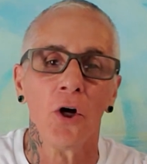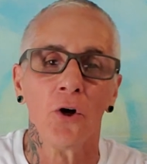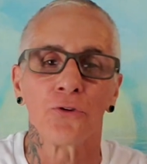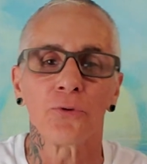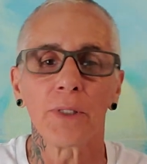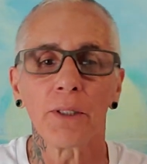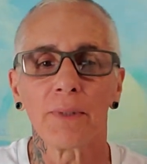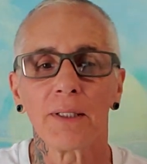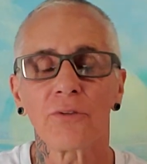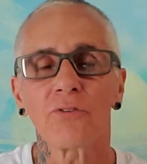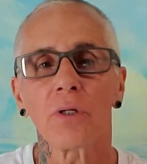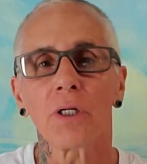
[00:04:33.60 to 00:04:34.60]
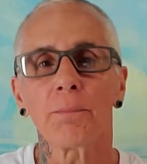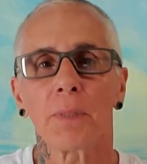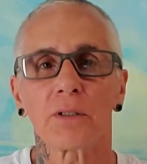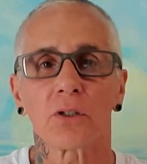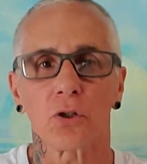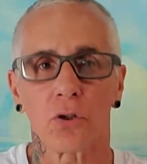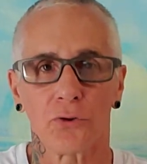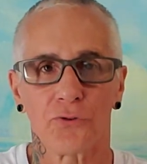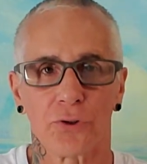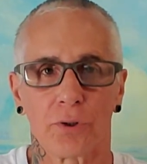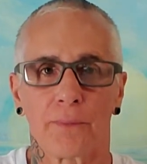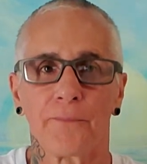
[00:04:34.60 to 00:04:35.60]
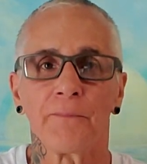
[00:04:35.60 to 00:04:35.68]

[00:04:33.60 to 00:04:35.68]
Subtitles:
So anyway, let's talk about the culture.